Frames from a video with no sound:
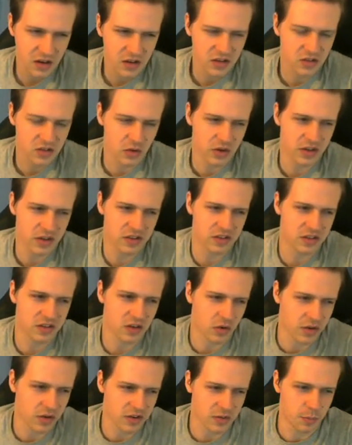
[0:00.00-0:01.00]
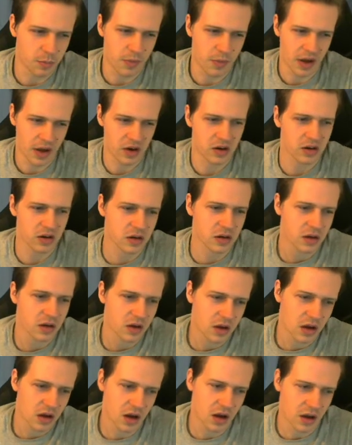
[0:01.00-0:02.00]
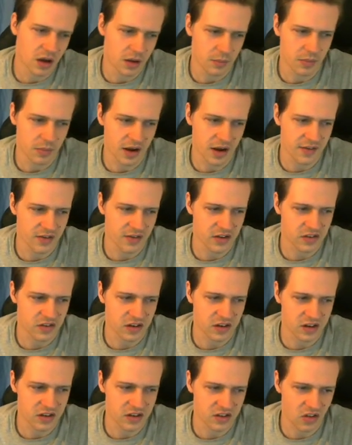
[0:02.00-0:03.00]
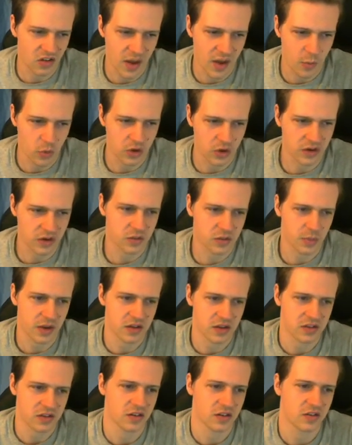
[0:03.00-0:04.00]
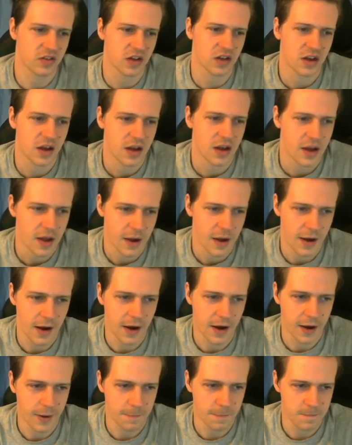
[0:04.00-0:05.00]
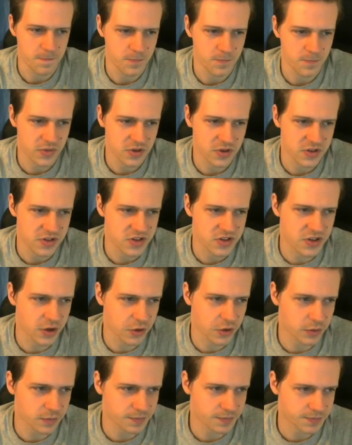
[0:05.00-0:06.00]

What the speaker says: so he's better, but obviously he's a lot more expensive. So